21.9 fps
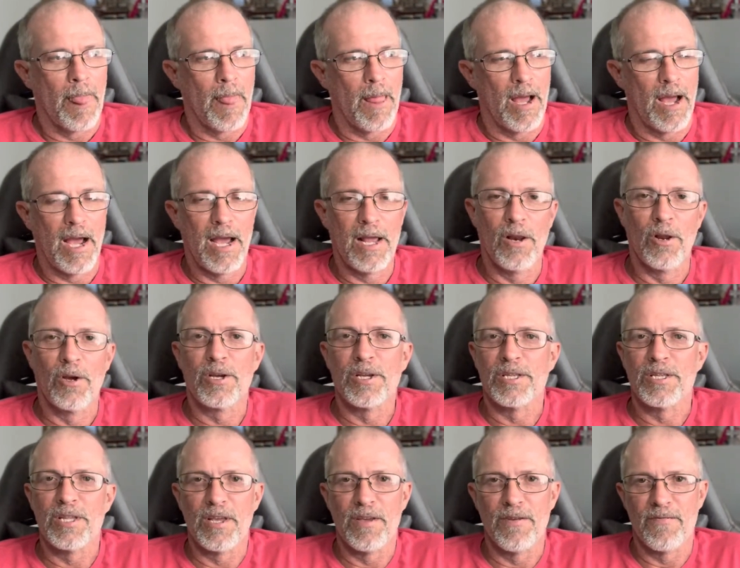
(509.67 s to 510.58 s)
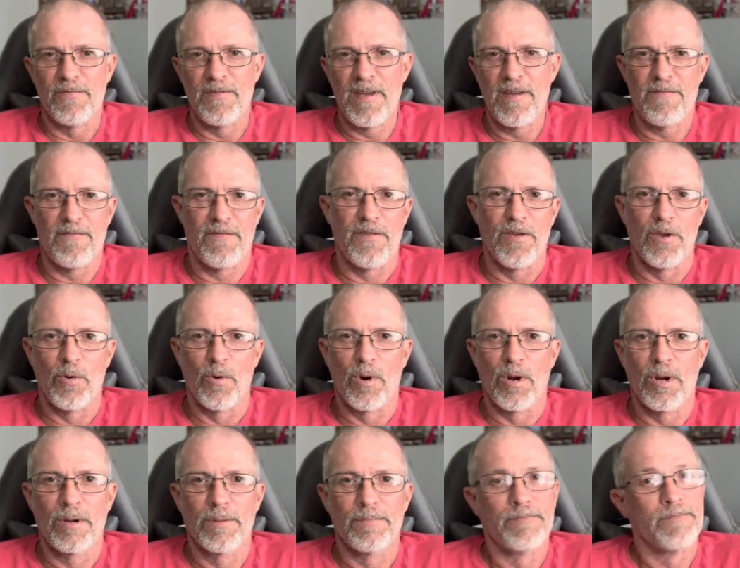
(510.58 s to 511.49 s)
I look at the event
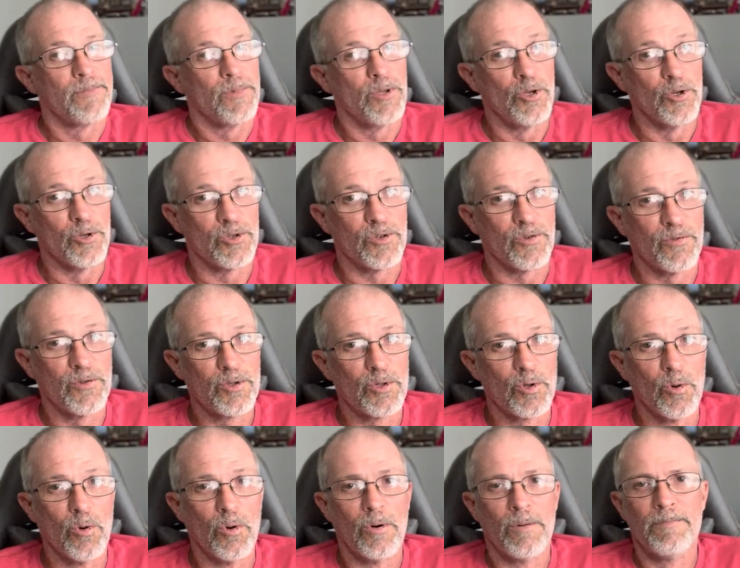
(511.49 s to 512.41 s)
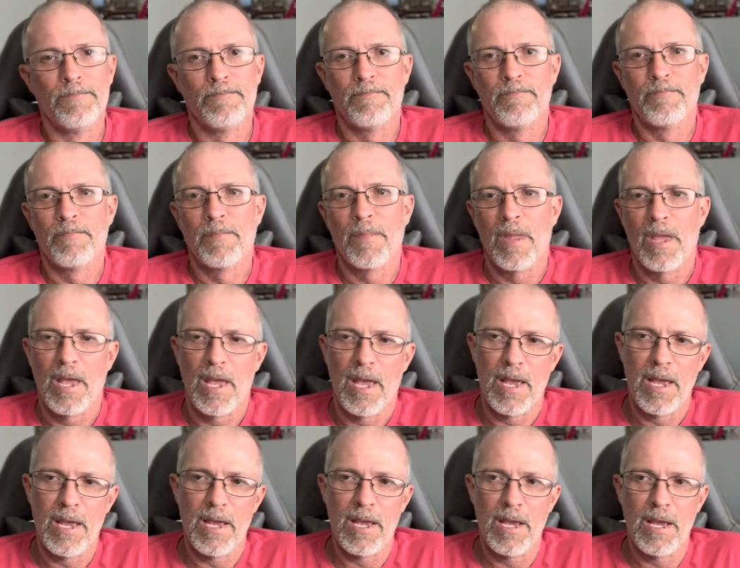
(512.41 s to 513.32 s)
viewer, useful tool,
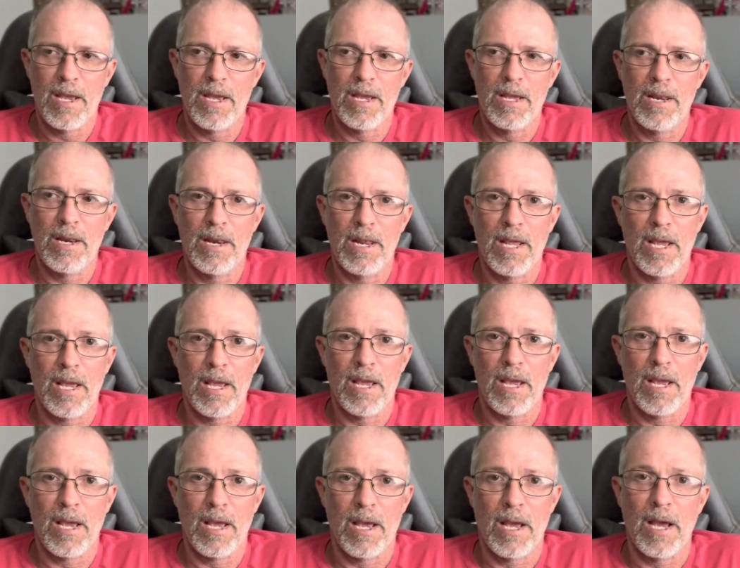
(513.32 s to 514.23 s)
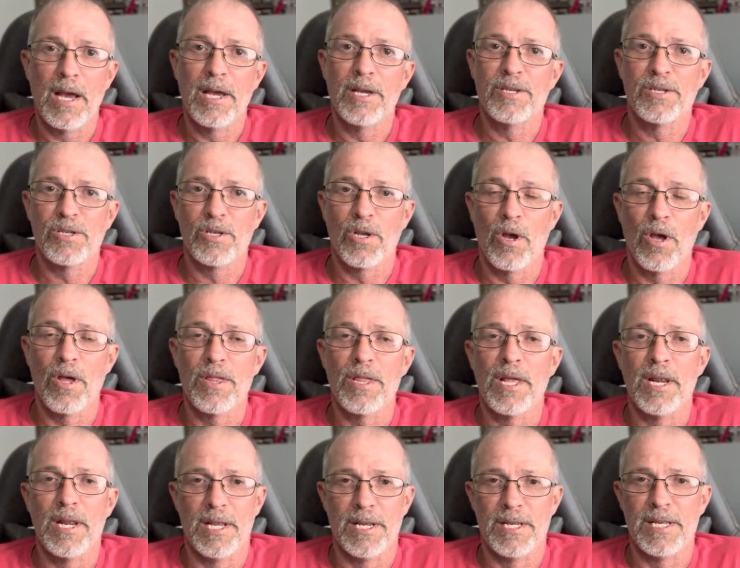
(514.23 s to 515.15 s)
and I saw
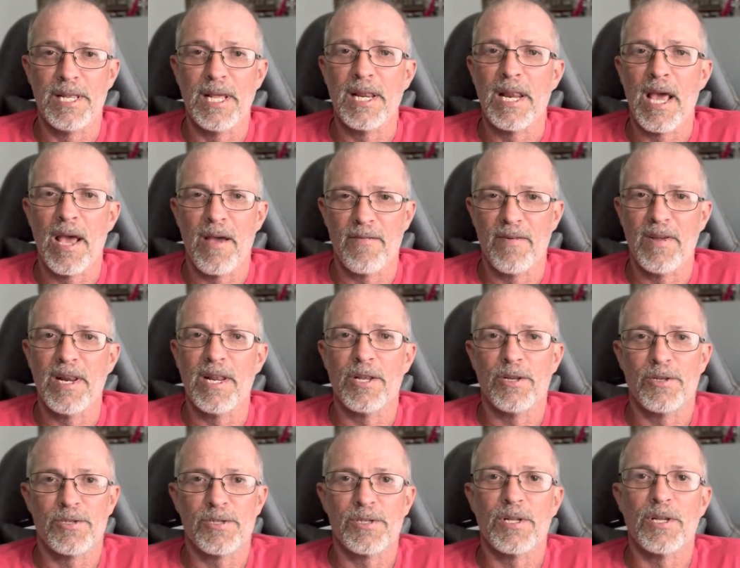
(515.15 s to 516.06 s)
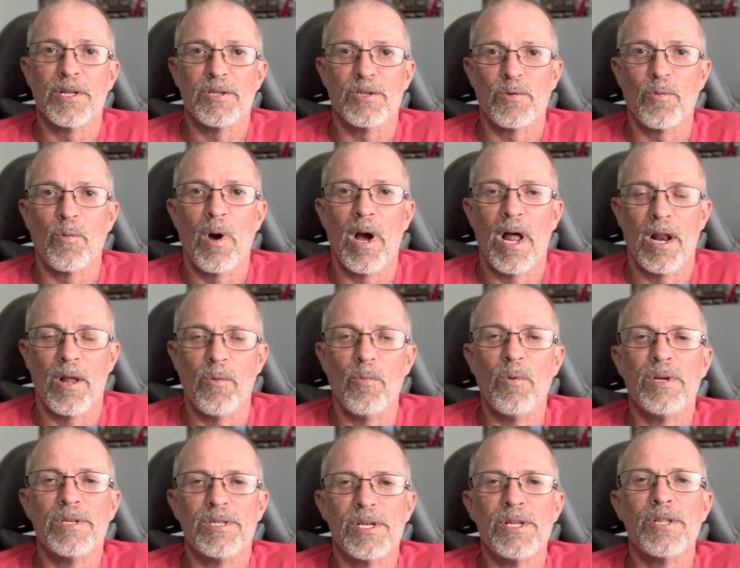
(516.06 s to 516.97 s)
that it did have an instance while it
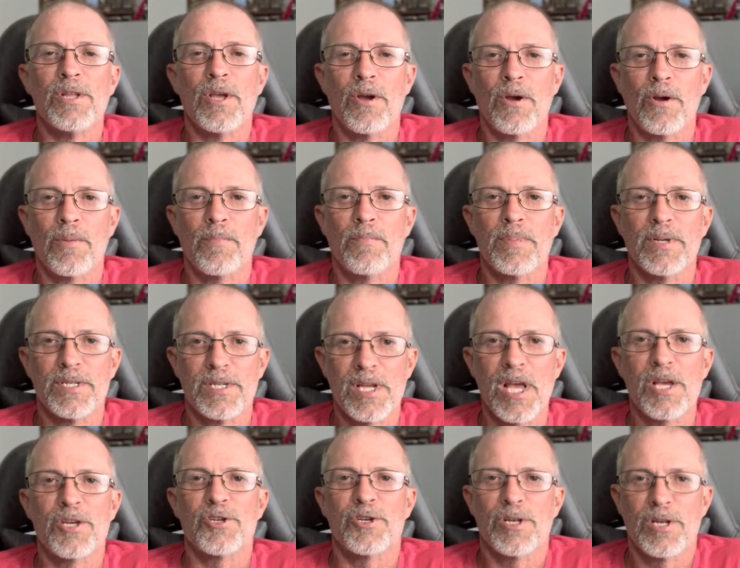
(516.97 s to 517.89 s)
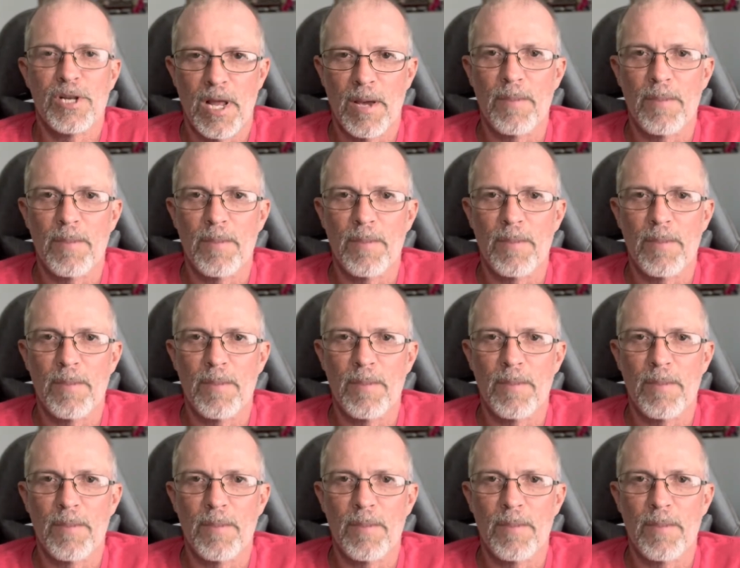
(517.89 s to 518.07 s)
was in their possession.